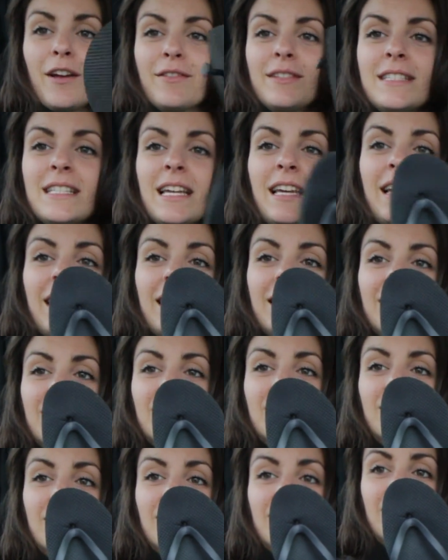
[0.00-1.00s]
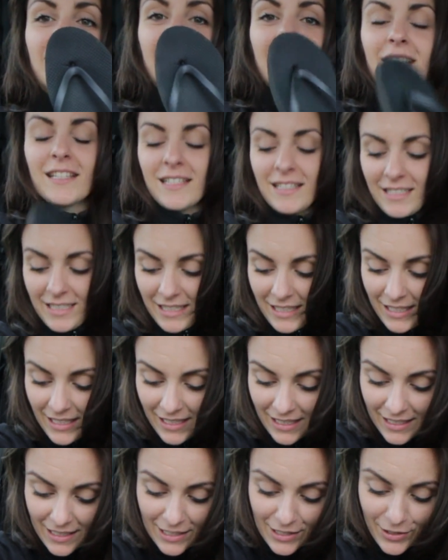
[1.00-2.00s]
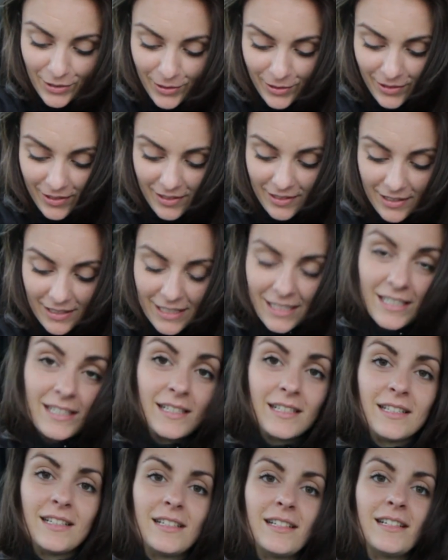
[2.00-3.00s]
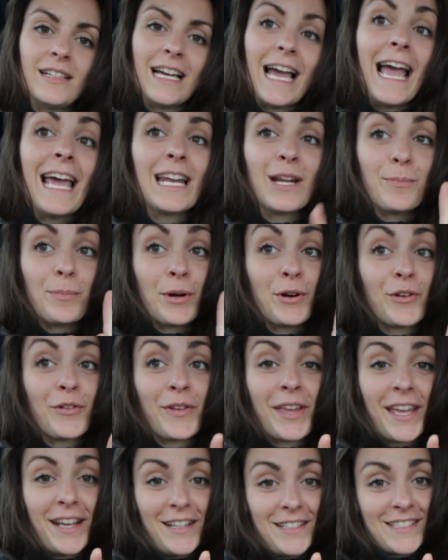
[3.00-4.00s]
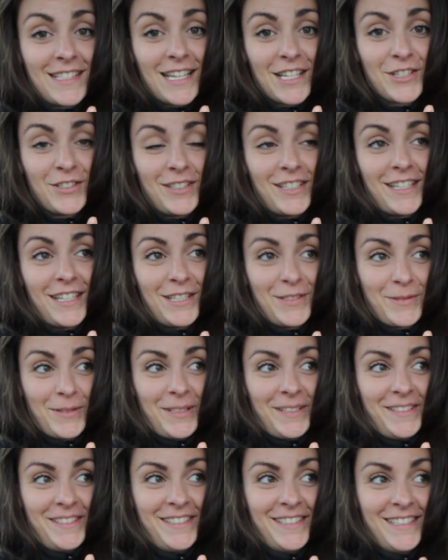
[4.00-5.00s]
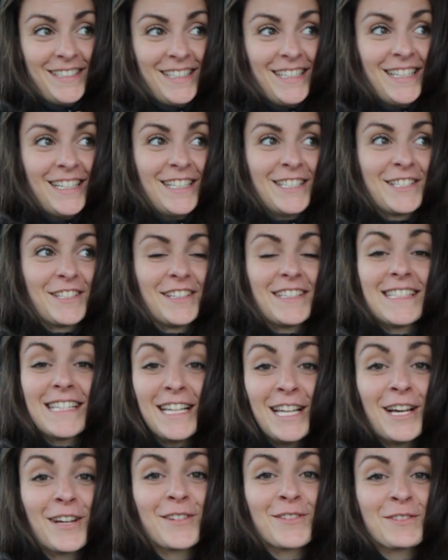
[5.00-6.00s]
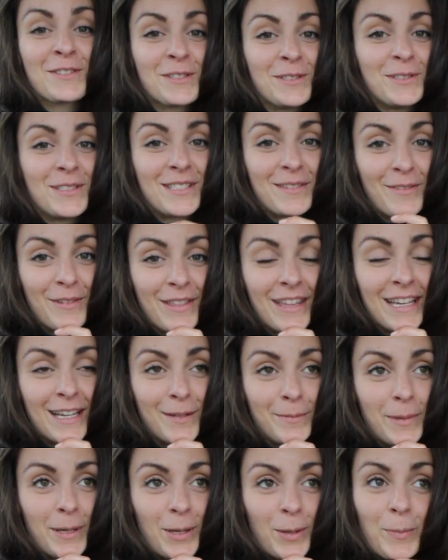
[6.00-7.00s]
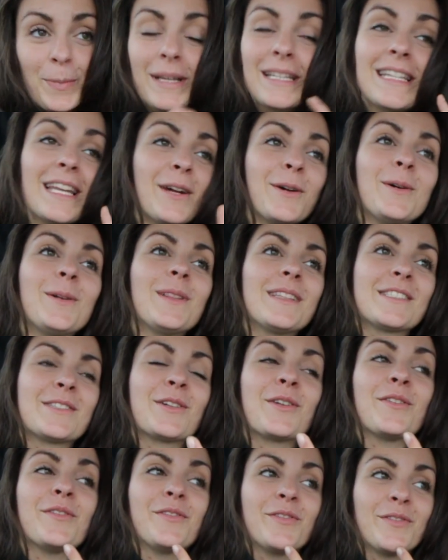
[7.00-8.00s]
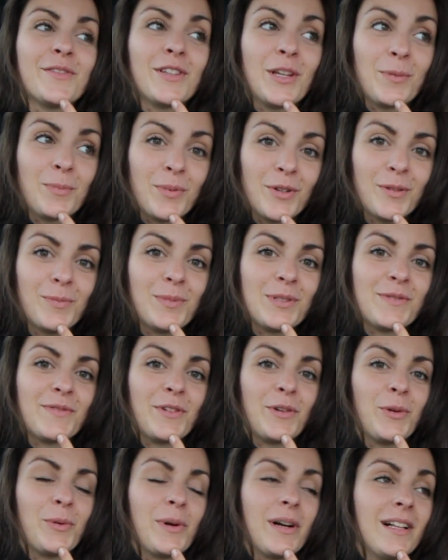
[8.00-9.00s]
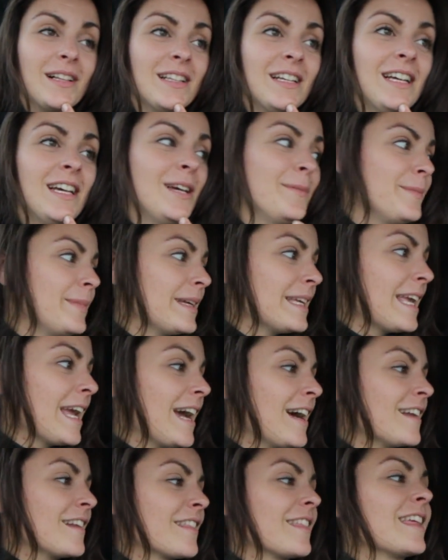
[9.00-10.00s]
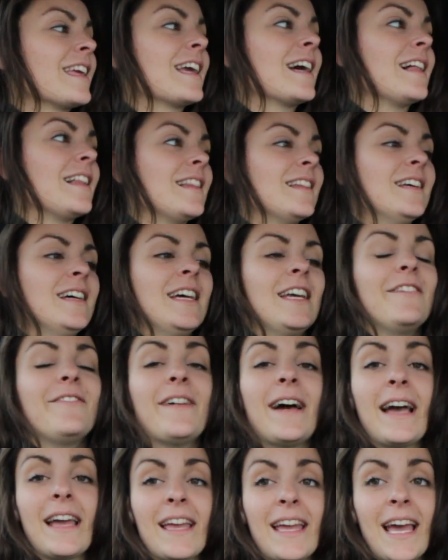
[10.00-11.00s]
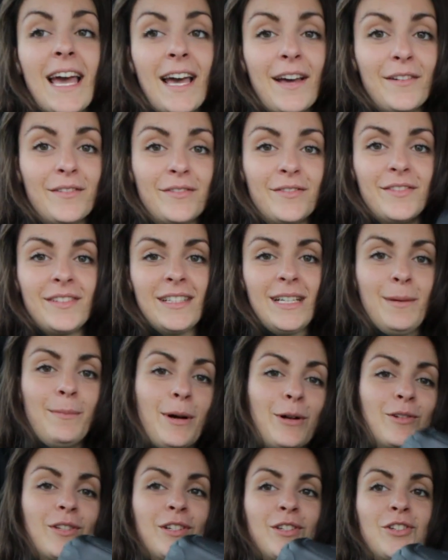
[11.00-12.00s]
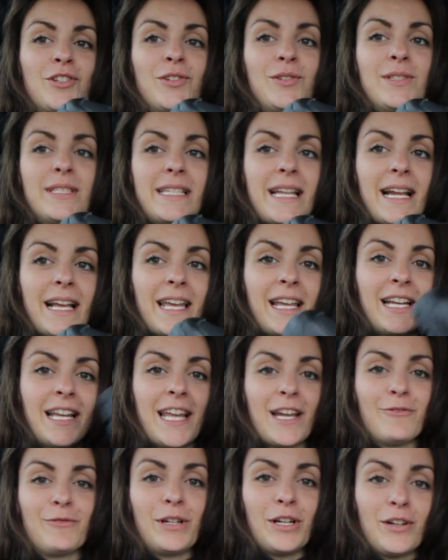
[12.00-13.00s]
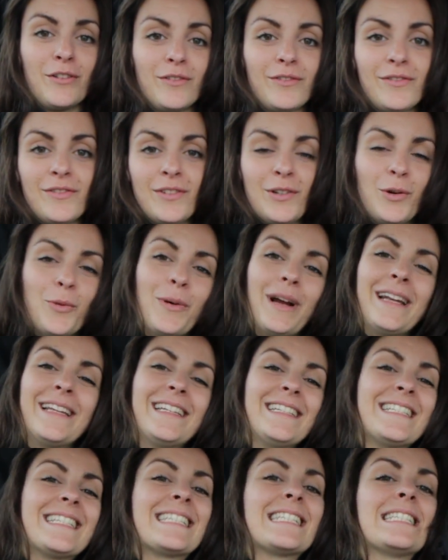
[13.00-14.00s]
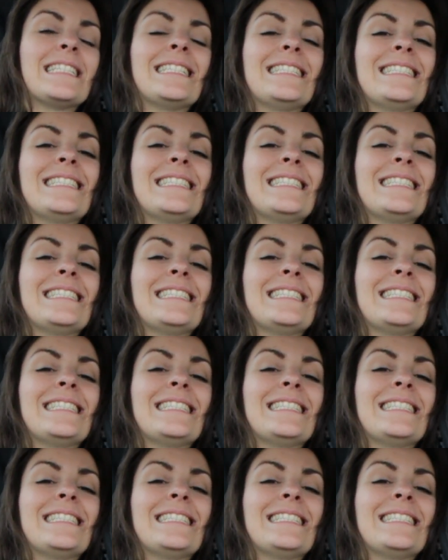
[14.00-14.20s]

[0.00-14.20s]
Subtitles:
of saying, like, so, and a pair of heels actually as well. So it's a lot of shoes if you think about it, but they all serve their purpose very well. But yeah, I think if I have mountain shoes, that I can get rid of wellies.